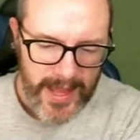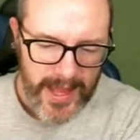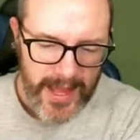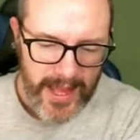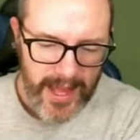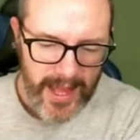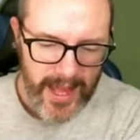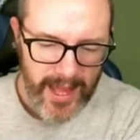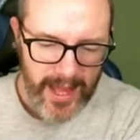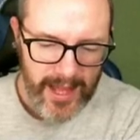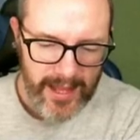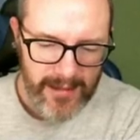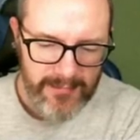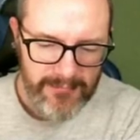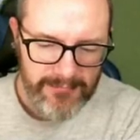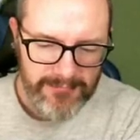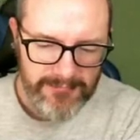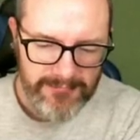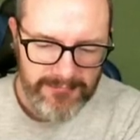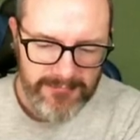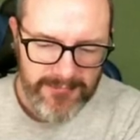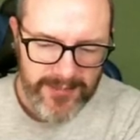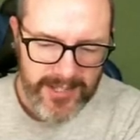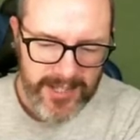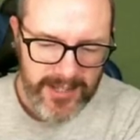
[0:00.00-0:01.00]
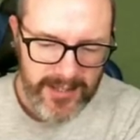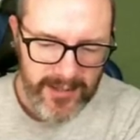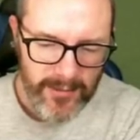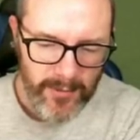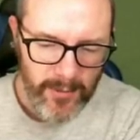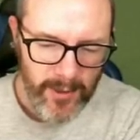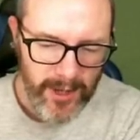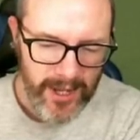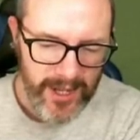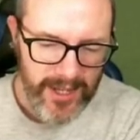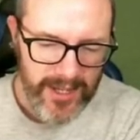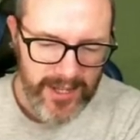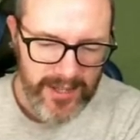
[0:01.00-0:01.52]
Um, in a
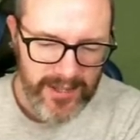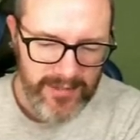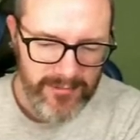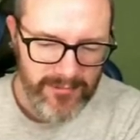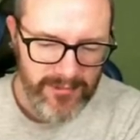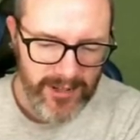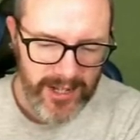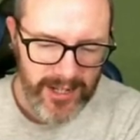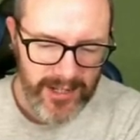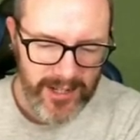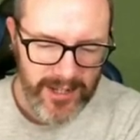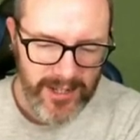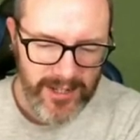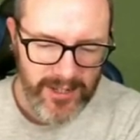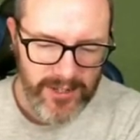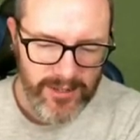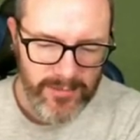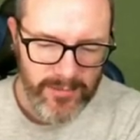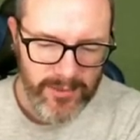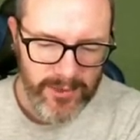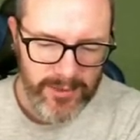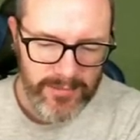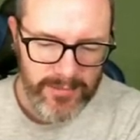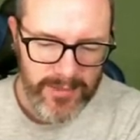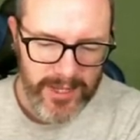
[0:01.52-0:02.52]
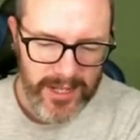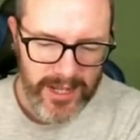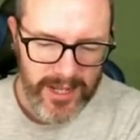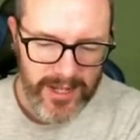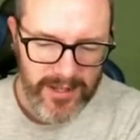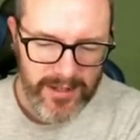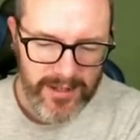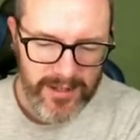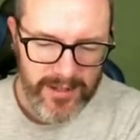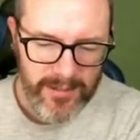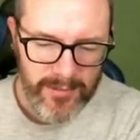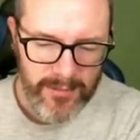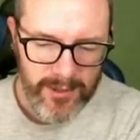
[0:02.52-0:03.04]
way, relegation wouldn't be the
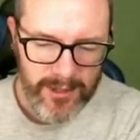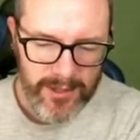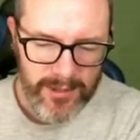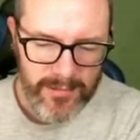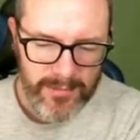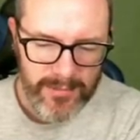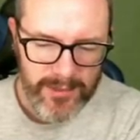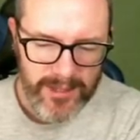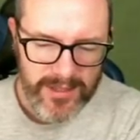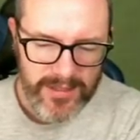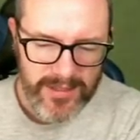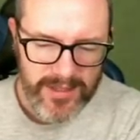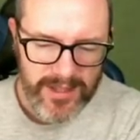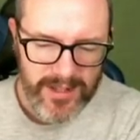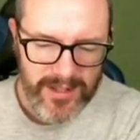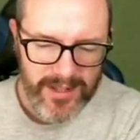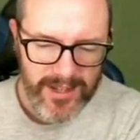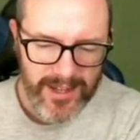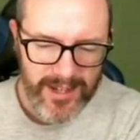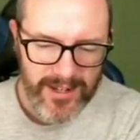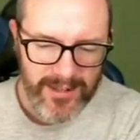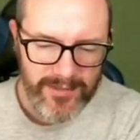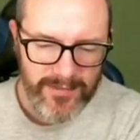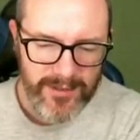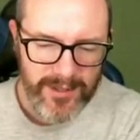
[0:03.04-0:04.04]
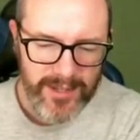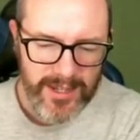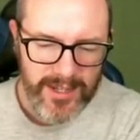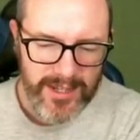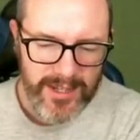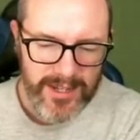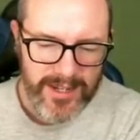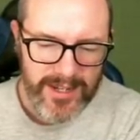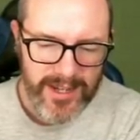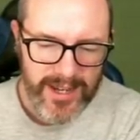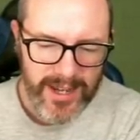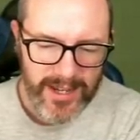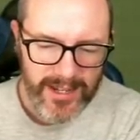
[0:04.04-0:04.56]
end of the world because then ahead of
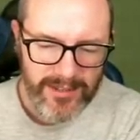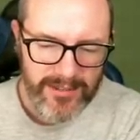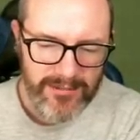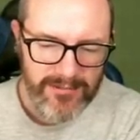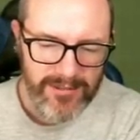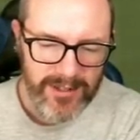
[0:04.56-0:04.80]
the next